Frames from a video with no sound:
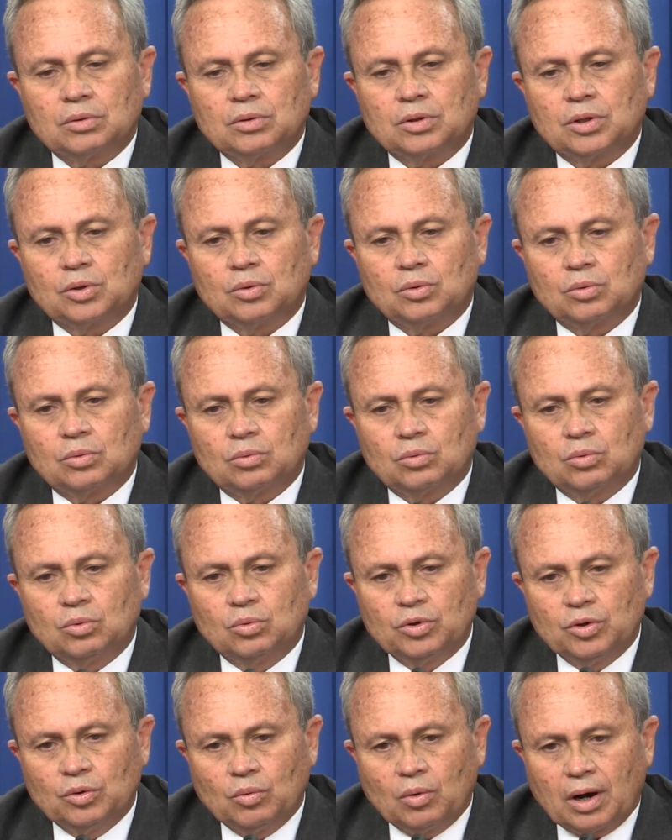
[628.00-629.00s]
you know,
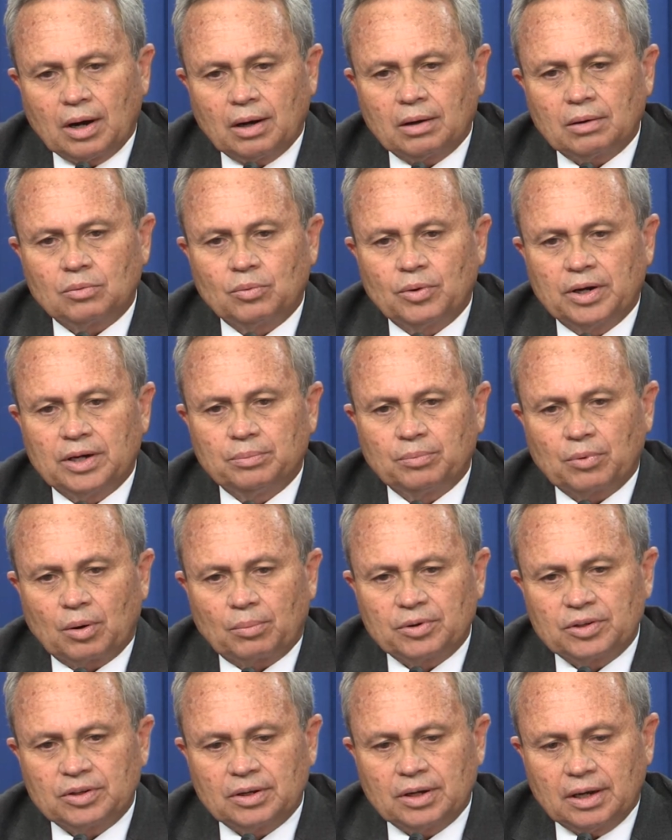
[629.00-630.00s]
who you are, where the
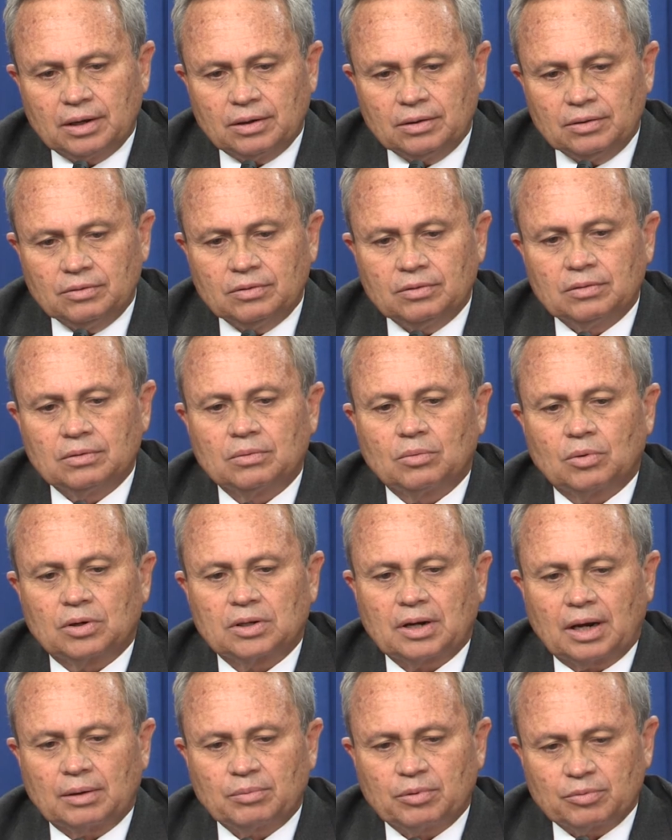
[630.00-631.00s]
property is, what
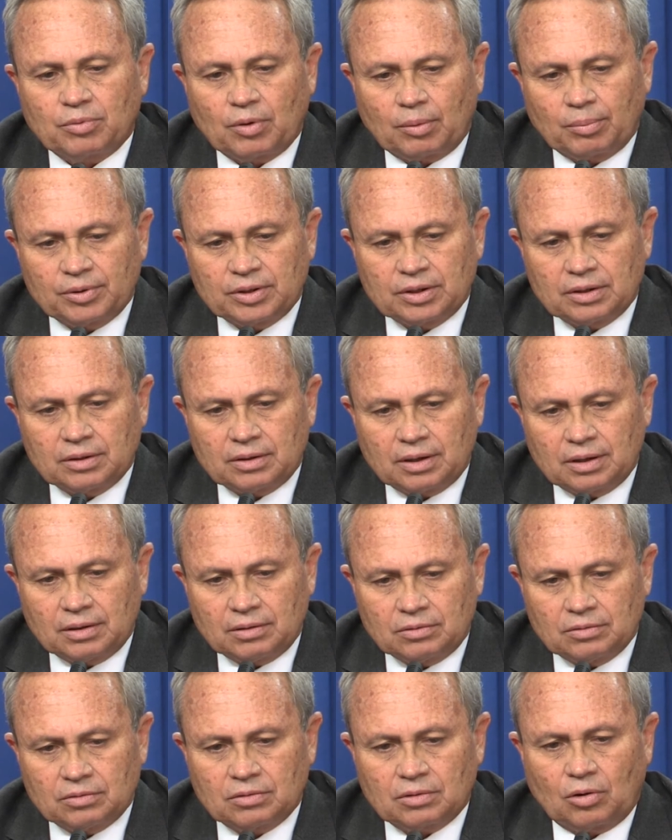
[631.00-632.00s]
type of property it
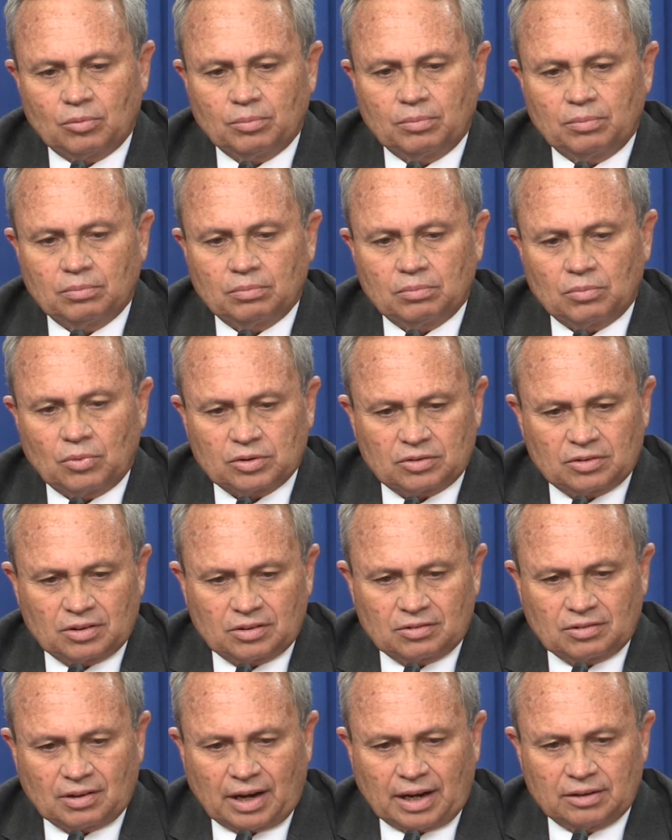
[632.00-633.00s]
is, how, what's
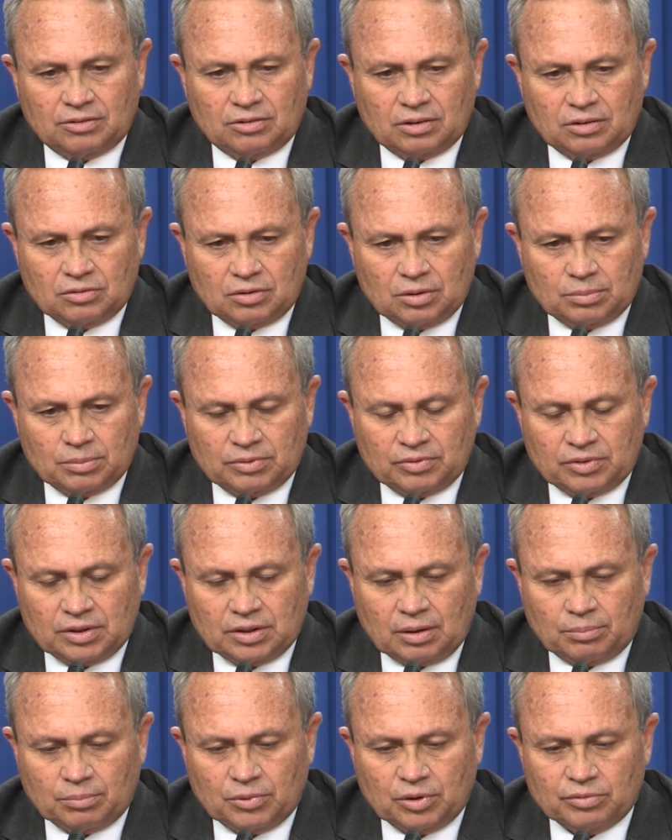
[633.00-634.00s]
its size in terms of the
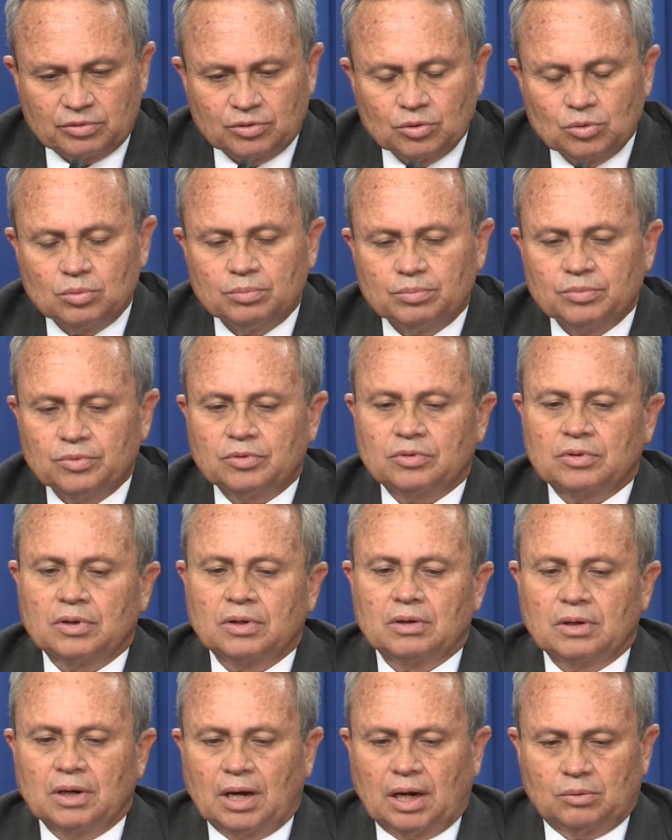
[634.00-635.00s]
number of rooms,
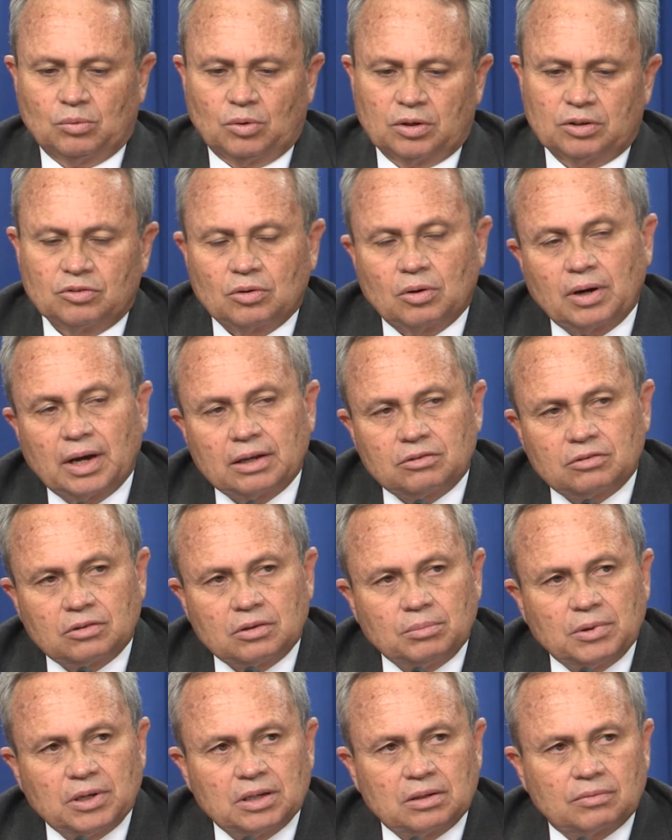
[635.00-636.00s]
and what is your
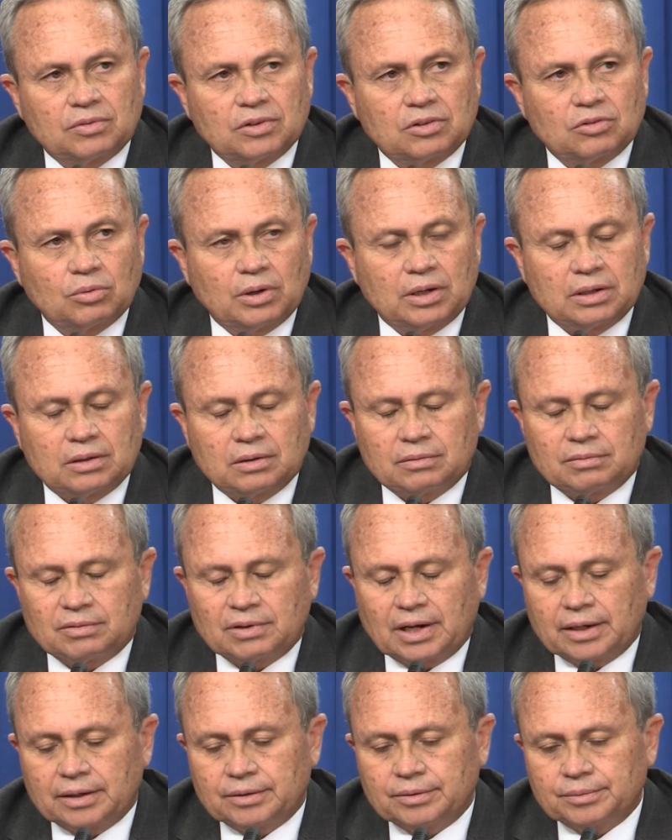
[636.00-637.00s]
estimate of its rental
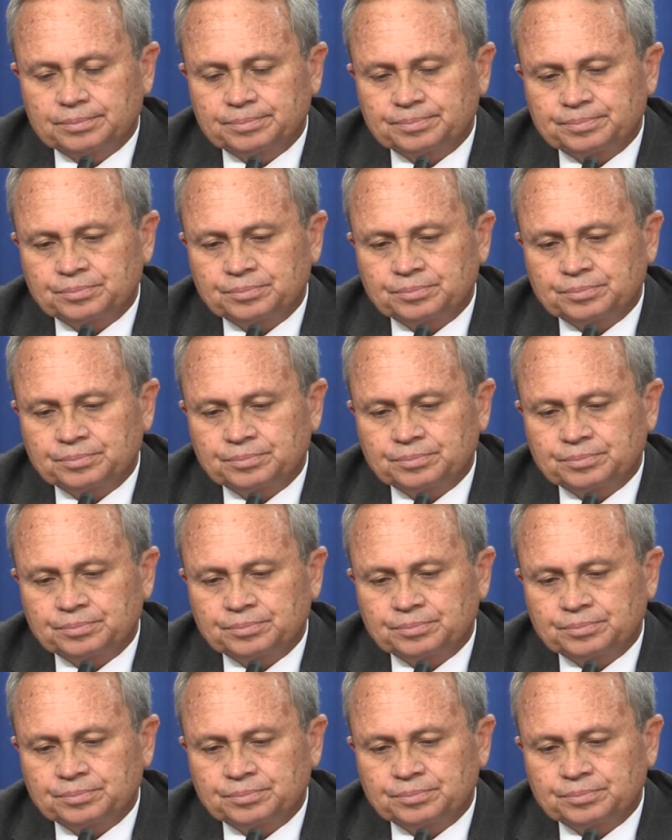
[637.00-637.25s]
value.